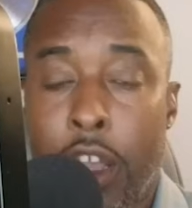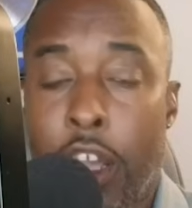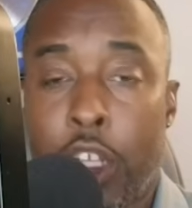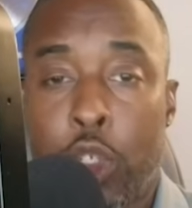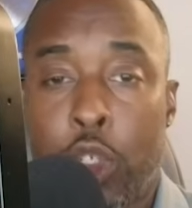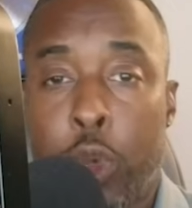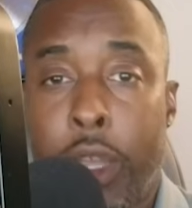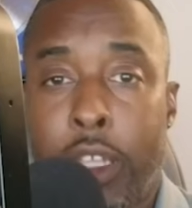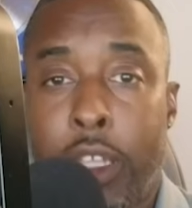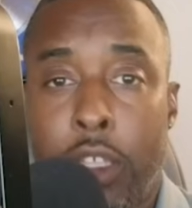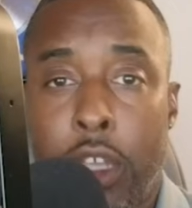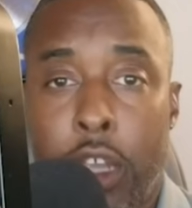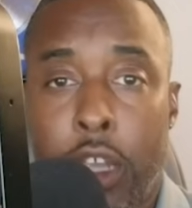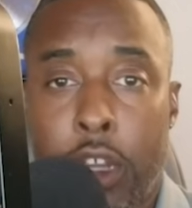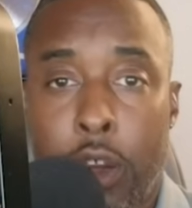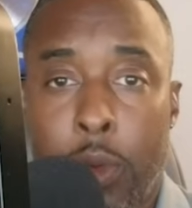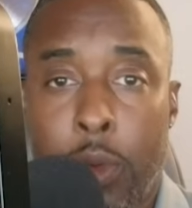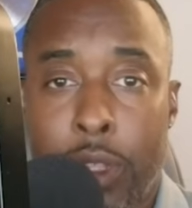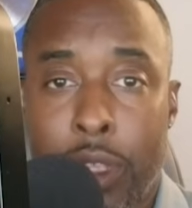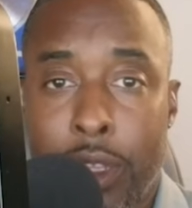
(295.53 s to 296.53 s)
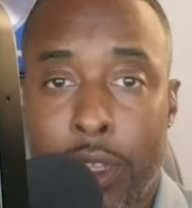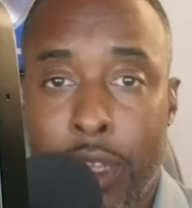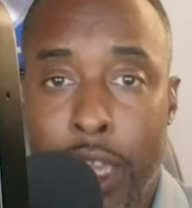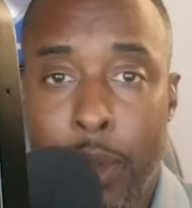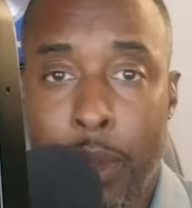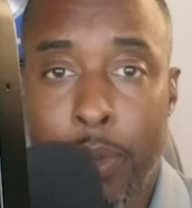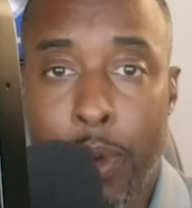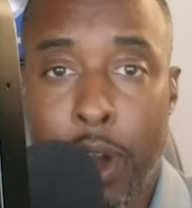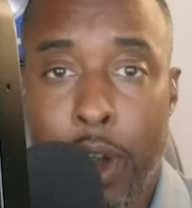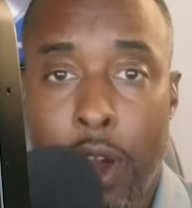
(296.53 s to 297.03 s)
Trey Tucker with the
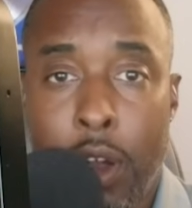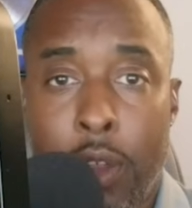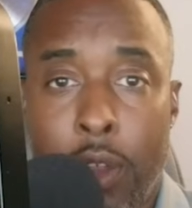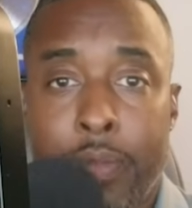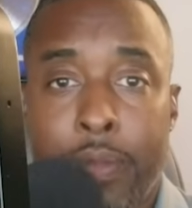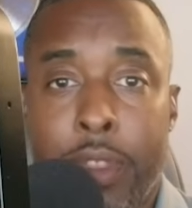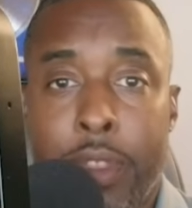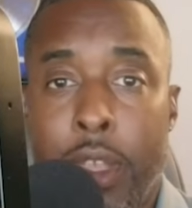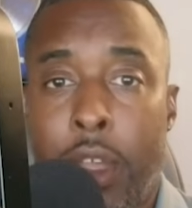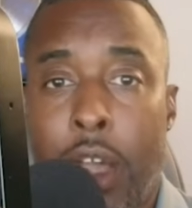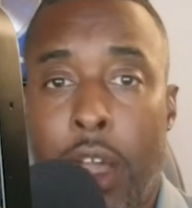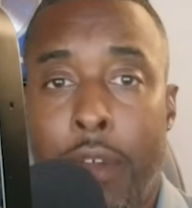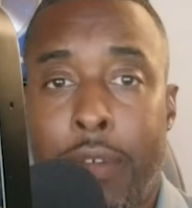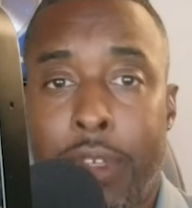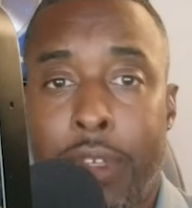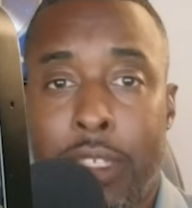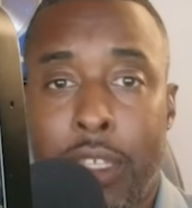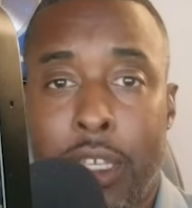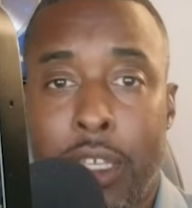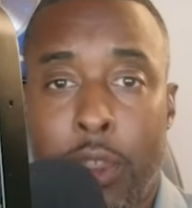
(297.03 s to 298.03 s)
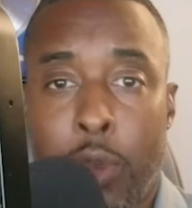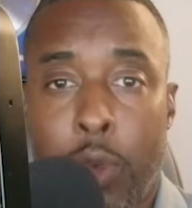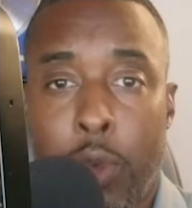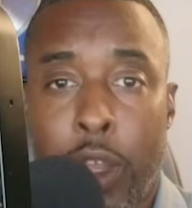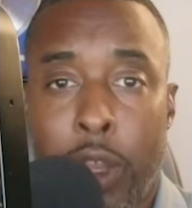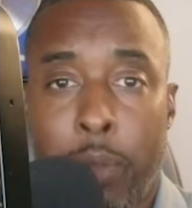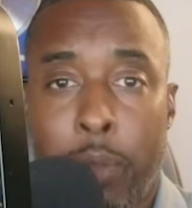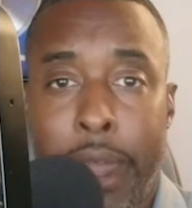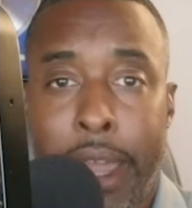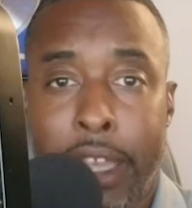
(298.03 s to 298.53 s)
deep ball. Obviously, the
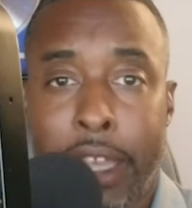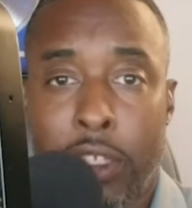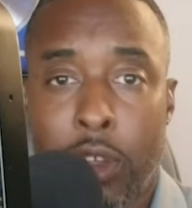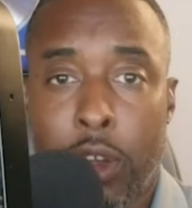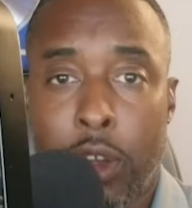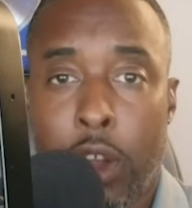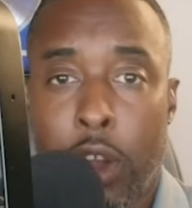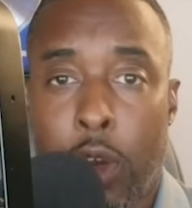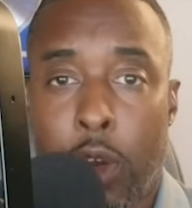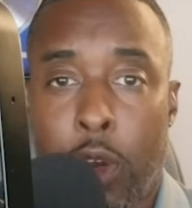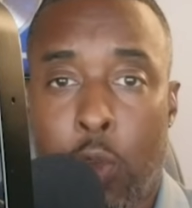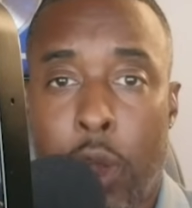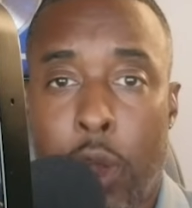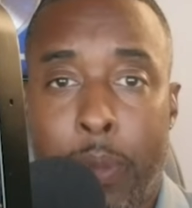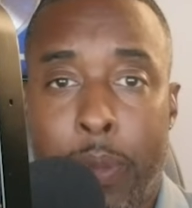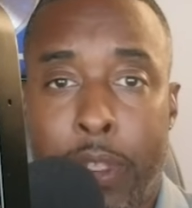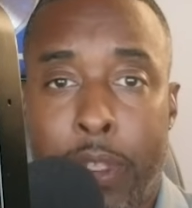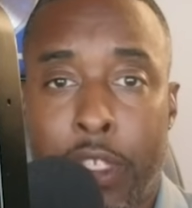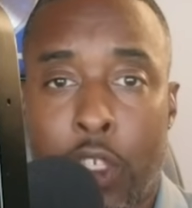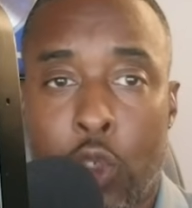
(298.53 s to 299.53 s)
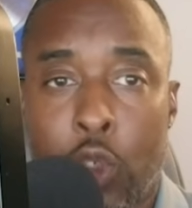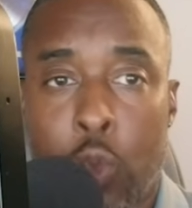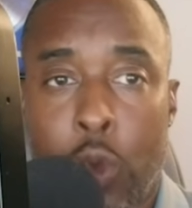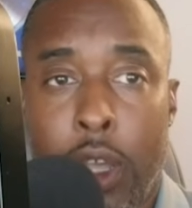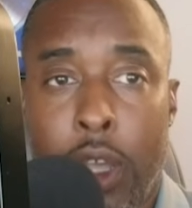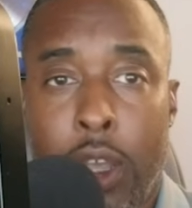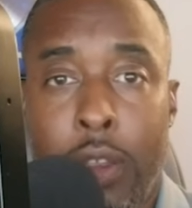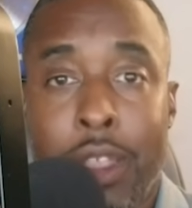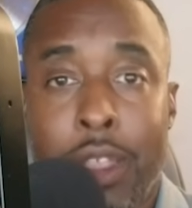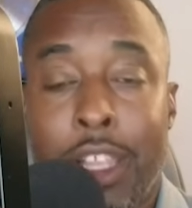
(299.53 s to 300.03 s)
running backs are weapons as
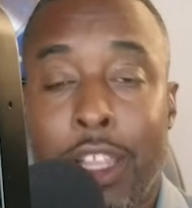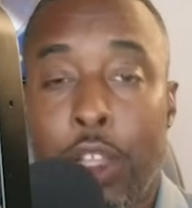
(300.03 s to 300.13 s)
well.